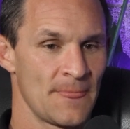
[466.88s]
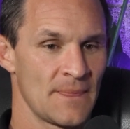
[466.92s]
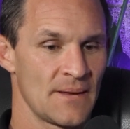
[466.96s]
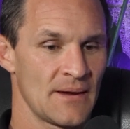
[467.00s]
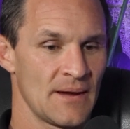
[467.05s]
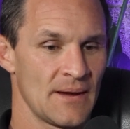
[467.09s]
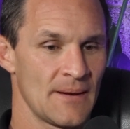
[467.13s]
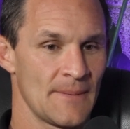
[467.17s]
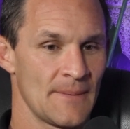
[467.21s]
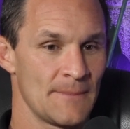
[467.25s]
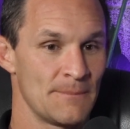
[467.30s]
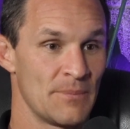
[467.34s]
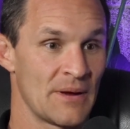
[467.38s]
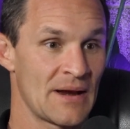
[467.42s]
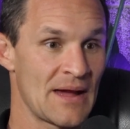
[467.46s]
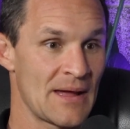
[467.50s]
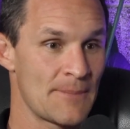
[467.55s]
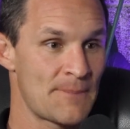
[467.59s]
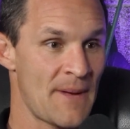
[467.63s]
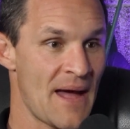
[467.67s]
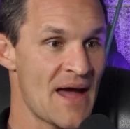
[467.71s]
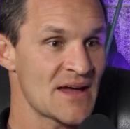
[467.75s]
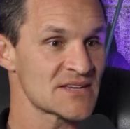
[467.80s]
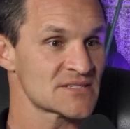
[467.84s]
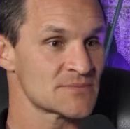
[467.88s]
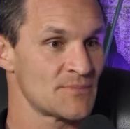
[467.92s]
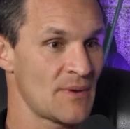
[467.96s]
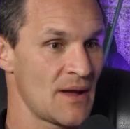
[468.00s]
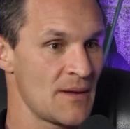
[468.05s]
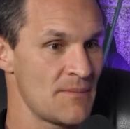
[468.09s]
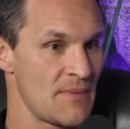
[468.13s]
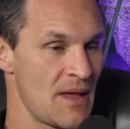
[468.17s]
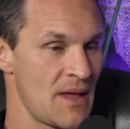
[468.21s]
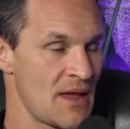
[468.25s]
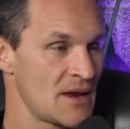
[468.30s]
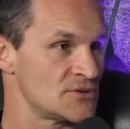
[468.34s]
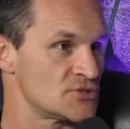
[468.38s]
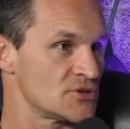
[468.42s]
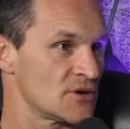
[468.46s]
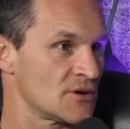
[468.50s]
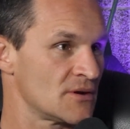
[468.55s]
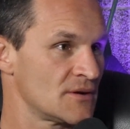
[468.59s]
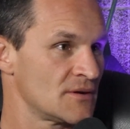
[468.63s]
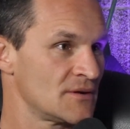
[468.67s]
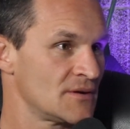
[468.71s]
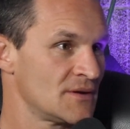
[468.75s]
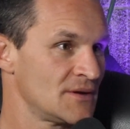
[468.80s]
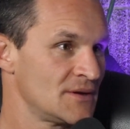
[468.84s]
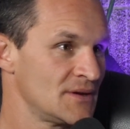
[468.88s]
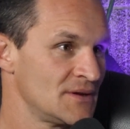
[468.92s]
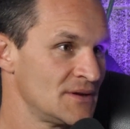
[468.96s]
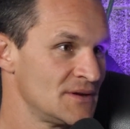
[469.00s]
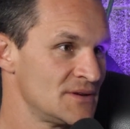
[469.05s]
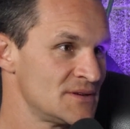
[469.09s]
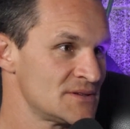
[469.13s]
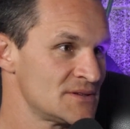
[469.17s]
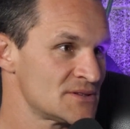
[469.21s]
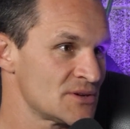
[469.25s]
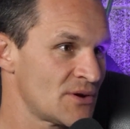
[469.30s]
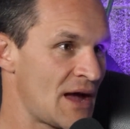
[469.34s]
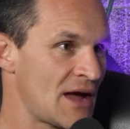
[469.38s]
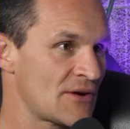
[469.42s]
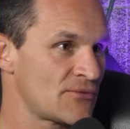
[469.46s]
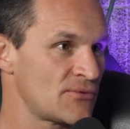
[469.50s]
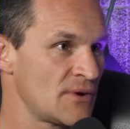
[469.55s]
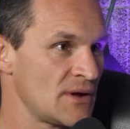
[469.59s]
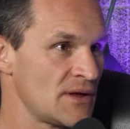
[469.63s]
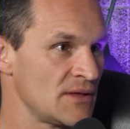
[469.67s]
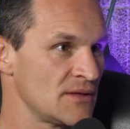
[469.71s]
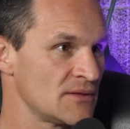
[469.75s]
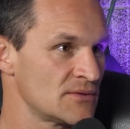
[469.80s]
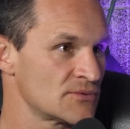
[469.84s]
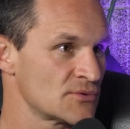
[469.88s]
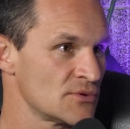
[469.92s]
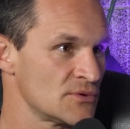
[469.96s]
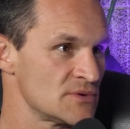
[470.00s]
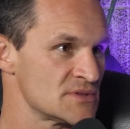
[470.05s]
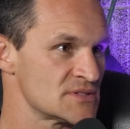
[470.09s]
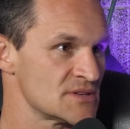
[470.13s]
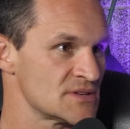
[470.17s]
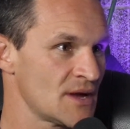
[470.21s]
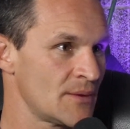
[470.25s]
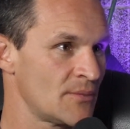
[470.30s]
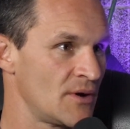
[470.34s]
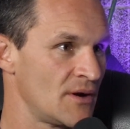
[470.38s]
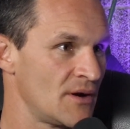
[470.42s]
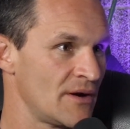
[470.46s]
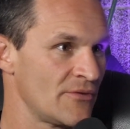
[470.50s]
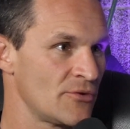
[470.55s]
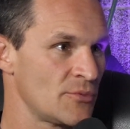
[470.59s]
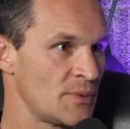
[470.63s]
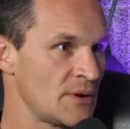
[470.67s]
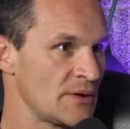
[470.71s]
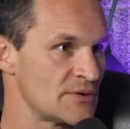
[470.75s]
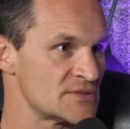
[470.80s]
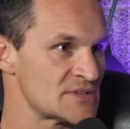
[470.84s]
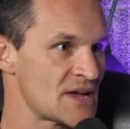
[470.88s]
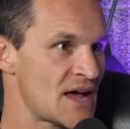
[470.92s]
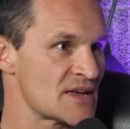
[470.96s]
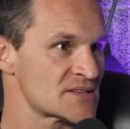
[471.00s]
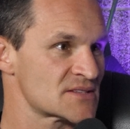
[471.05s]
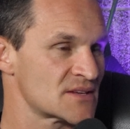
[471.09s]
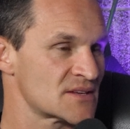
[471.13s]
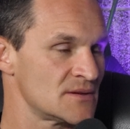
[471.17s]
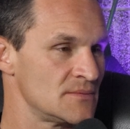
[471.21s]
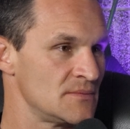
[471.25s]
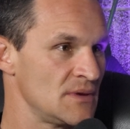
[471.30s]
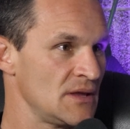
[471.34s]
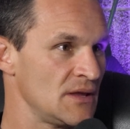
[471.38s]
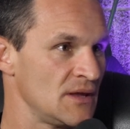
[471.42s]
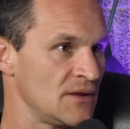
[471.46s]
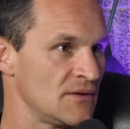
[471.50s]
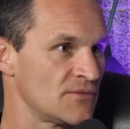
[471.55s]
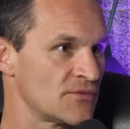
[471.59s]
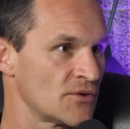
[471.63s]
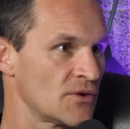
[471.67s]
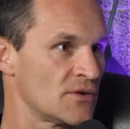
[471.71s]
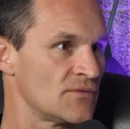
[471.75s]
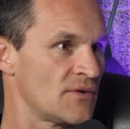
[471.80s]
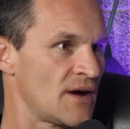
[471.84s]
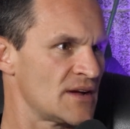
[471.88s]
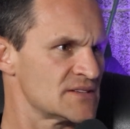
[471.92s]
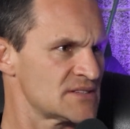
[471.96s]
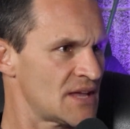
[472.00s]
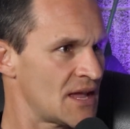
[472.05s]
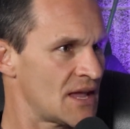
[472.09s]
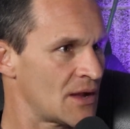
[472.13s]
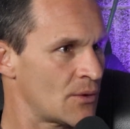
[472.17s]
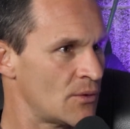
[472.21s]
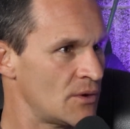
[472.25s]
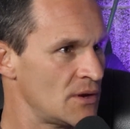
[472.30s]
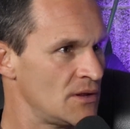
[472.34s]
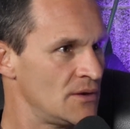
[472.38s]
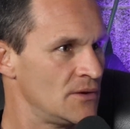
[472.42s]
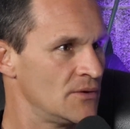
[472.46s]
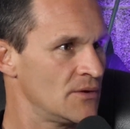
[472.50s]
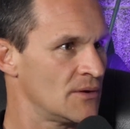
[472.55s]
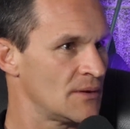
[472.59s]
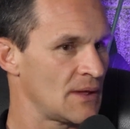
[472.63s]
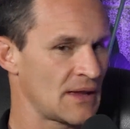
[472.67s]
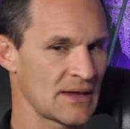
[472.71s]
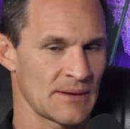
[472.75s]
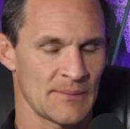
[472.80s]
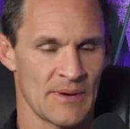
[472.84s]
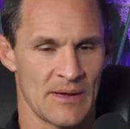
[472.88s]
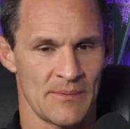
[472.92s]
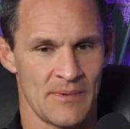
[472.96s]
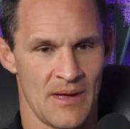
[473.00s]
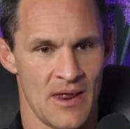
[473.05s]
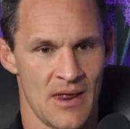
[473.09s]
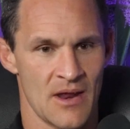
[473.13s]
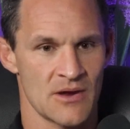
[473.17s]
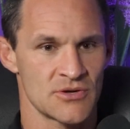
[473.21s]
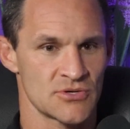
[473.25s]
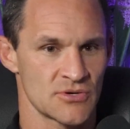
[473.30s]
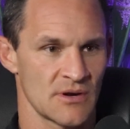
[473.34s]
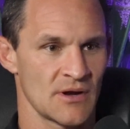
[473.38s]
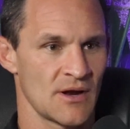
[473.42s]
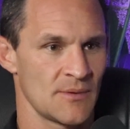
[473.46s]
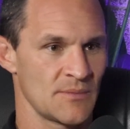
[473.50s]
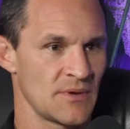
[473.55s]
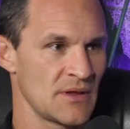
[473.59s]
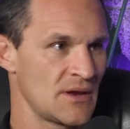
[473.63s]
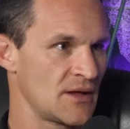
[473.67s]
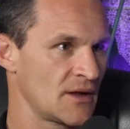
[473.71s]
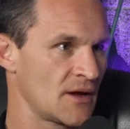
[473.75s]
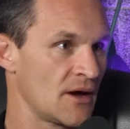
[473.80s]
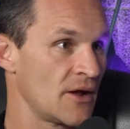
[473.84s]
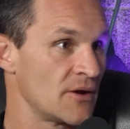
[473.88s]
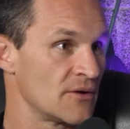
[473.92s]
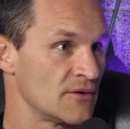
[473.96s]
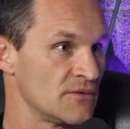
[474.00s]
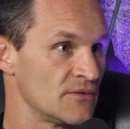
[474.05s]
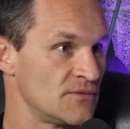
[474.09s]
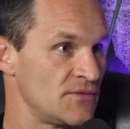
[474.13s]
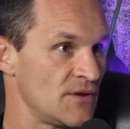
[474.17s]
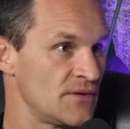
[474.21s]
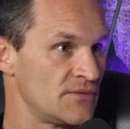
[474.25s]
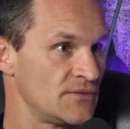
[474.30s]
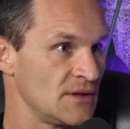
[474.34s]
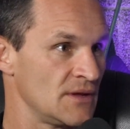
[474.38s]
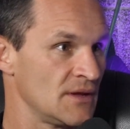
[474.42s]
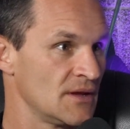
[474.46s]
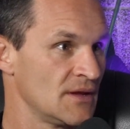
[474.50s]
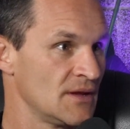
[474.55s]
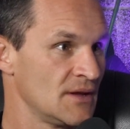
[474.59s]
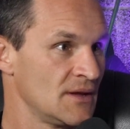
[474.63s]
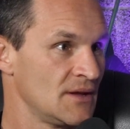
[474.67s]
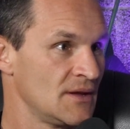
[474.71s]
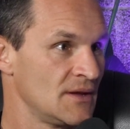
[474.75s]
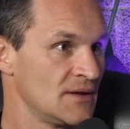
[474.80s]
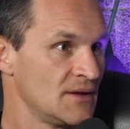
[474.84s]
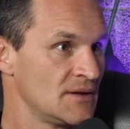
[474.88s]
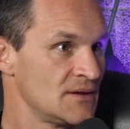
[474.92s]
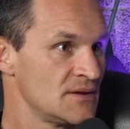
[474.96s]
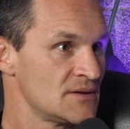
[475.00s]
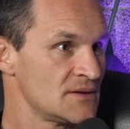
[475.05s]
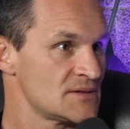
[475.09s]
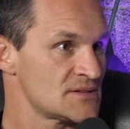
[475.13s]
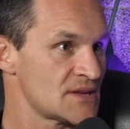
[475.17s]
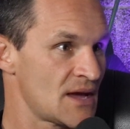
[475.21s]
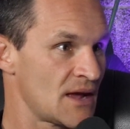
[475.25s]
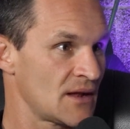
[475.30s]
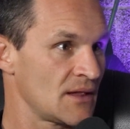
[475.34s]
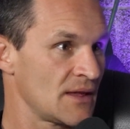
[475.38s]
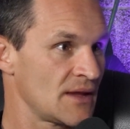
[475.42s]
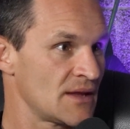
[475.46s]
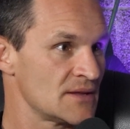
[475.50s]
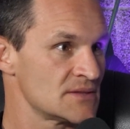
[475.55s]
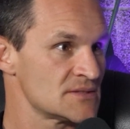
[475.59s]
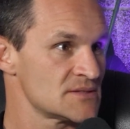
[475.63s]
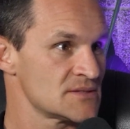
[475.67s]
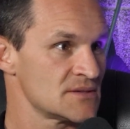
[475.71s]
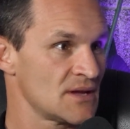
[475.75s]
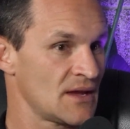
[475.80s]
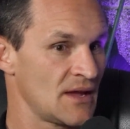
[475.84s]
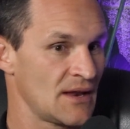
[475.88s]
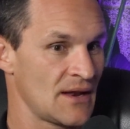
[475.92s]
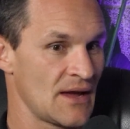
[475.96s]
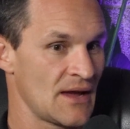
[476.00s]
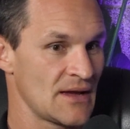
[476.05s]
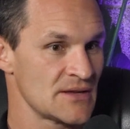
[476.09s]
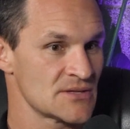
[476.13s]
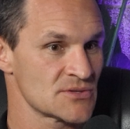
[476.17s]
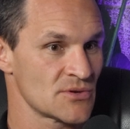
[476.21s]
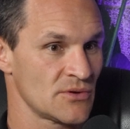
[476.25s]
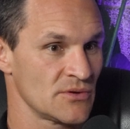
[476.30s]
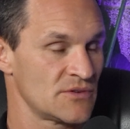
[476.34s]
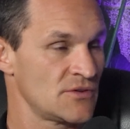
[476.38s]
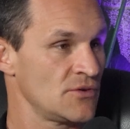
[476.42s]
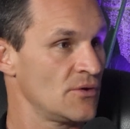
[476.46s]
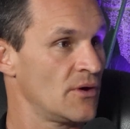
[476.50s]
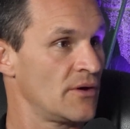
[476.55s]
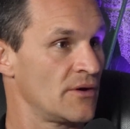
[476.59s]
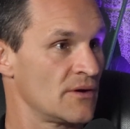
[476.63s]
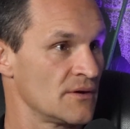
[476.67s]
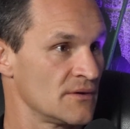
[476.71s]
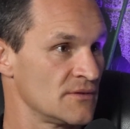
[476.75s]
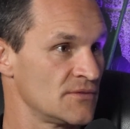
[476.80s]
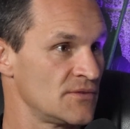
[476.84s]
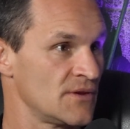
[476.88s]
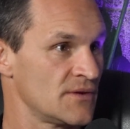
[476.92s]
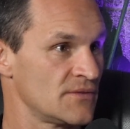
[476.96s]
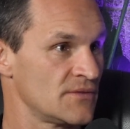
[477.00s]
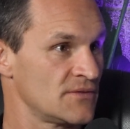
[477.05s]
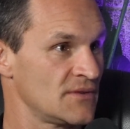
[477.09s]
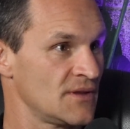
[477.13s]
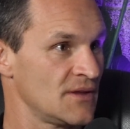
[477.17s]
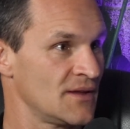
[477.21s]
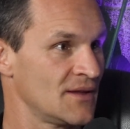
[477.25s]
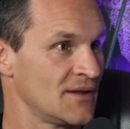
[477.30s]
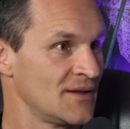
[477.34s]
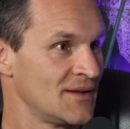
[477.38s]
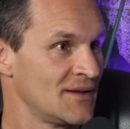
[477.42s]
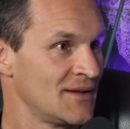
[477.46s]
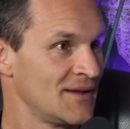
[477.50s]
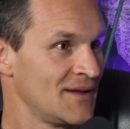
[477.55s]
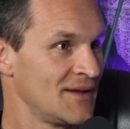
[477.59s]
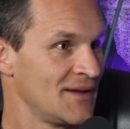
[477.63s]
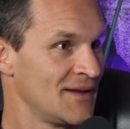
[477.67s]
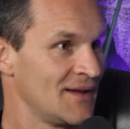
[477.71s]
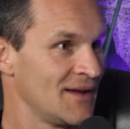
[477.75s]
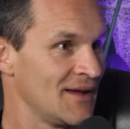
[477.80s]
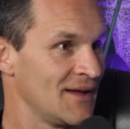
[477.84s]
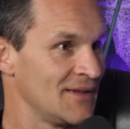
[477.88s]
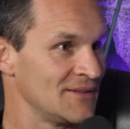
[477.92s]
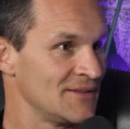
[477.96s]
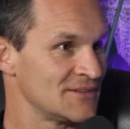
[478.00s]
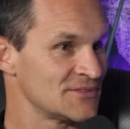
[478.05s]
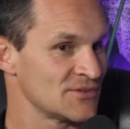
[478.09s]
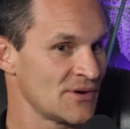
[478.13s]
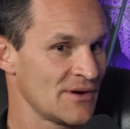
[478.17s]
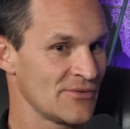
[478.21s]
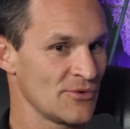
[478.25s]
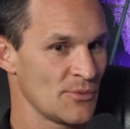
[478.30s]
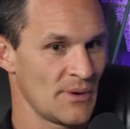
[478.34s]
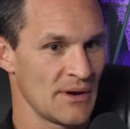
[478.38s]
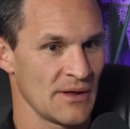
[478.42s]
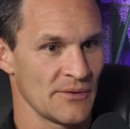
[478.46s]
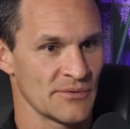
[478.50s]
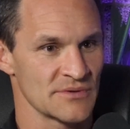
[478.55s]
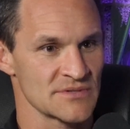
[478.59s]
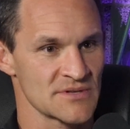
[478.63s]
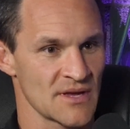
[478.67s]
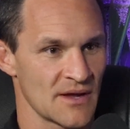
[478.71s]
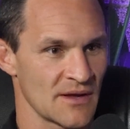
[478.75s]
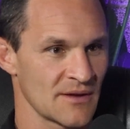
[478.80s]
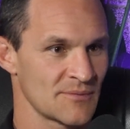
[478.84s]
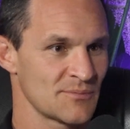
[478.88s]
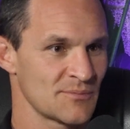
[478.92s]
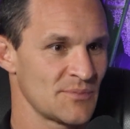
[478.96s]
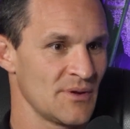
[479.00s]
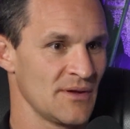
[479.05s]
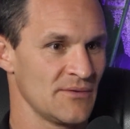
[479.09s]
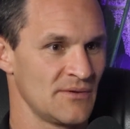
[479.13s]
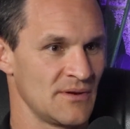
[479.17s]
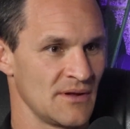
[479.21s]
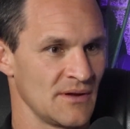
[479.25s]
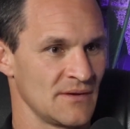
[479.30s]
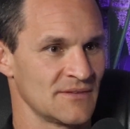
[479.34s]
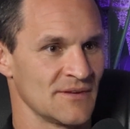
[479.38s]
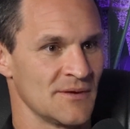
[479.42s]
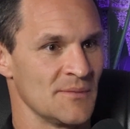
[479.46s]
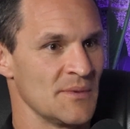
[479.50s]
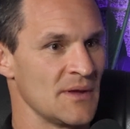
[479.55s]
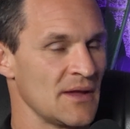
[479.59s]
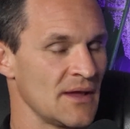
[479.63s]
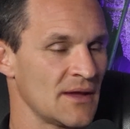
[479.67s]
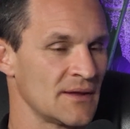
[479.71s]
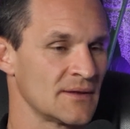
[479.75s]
But I passed my manager. So halfway through the summer, everybody was asking me for advice. Hey, what are you doing? Like, my manager ended up getting 150 satellites, and I sold 250. And so everybody was like pivoting to me.